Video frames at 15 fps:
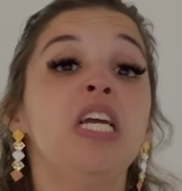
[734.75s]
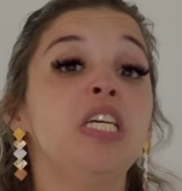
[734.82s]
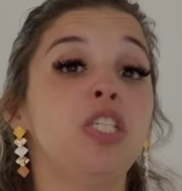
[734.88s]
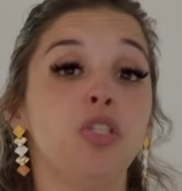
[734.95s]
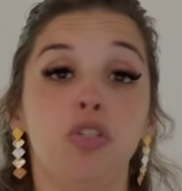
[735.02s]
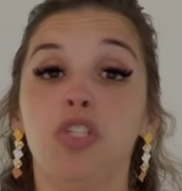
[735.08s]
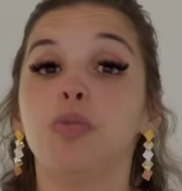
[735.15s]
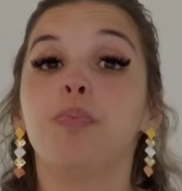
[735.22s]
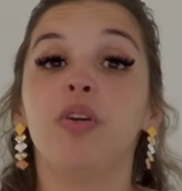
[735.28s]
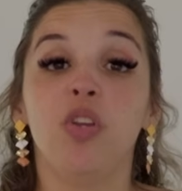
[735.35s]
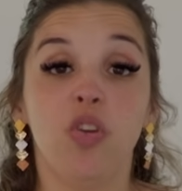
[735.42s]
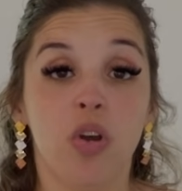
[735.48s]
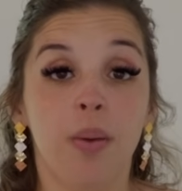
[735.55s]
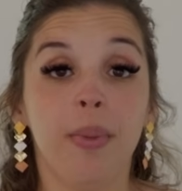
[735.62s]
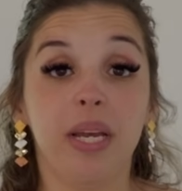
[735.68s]
She'll just put
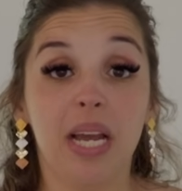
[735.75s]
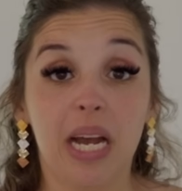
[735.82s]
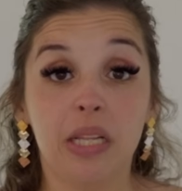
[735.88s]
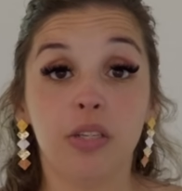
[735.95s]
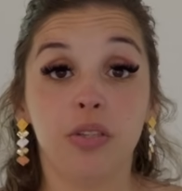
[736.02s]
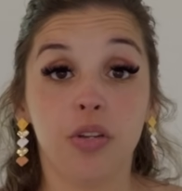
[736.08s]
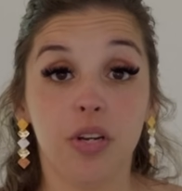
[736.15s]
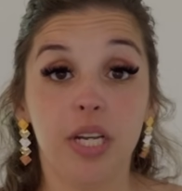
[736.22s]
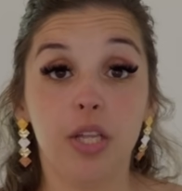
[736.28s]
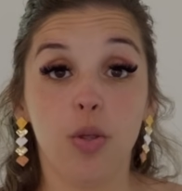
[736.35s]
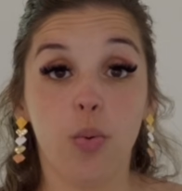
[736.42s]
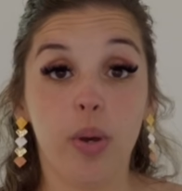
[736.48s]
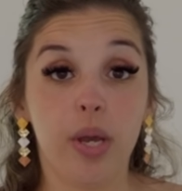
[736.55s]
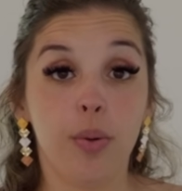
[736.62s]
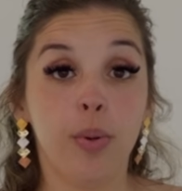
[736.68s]
you on my calendar
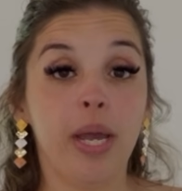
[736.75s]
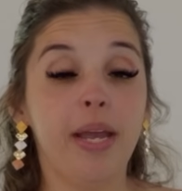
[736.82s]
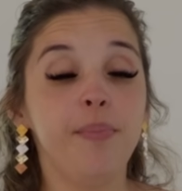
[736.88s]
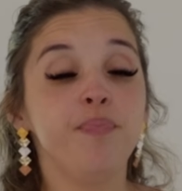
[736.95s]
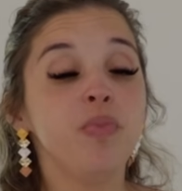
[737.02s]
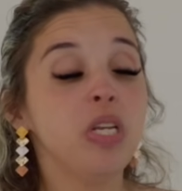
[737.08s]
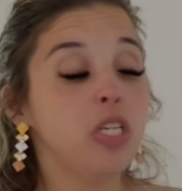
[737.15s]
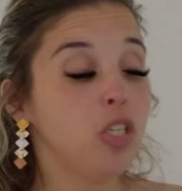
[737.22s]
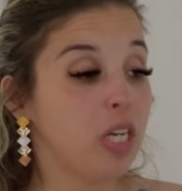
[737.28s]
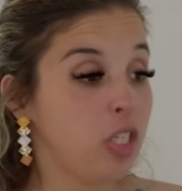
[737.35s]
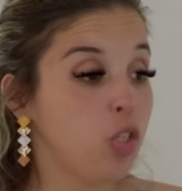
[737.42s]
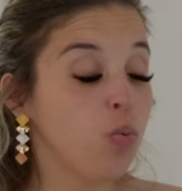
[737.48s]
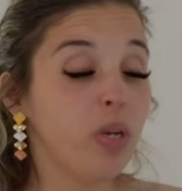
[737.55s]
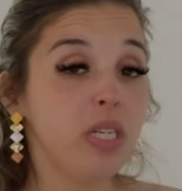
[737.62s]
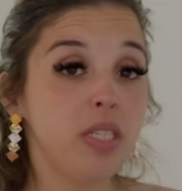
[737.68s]
either way, okay? So I
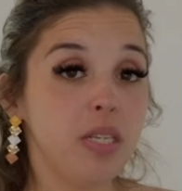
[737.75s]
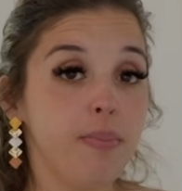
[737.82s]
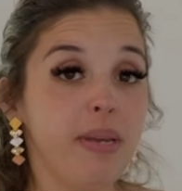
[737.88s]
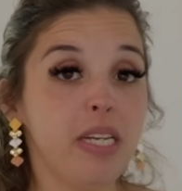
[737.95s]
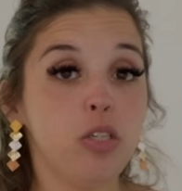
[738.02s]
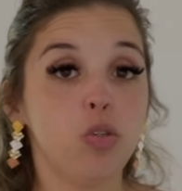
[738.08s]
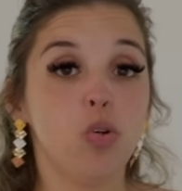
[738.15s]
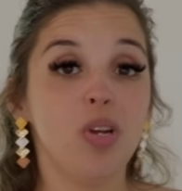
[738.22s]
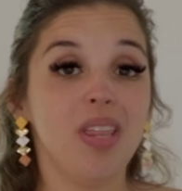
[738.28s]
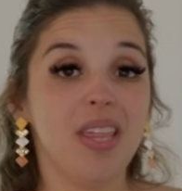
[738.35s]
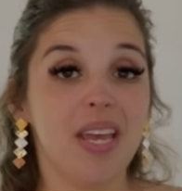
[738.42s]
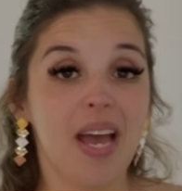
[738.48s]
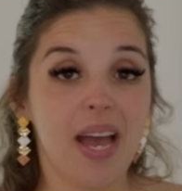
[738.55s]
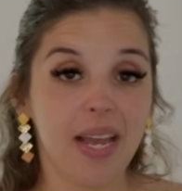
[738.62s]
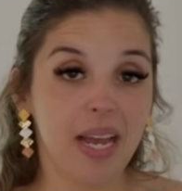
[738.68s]
just wanted to make sure
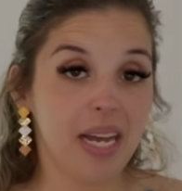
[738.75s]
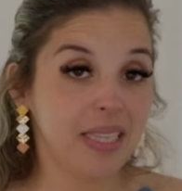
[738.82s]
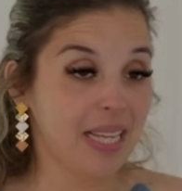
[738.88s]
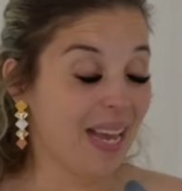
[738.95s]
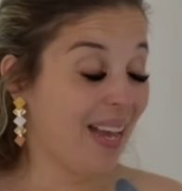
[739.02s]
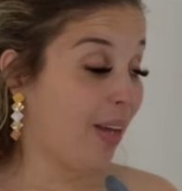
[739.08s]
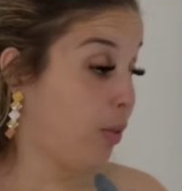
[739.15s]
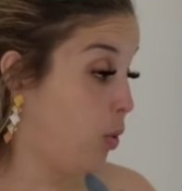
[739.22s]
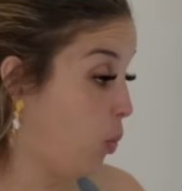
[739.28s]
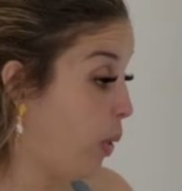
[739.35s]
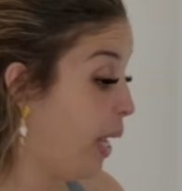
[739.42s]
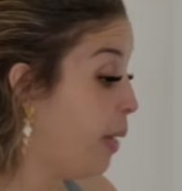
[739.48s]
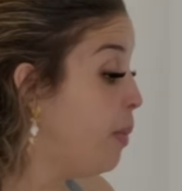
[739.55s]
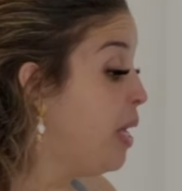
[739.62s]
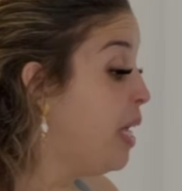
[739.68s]
that I got that out the way.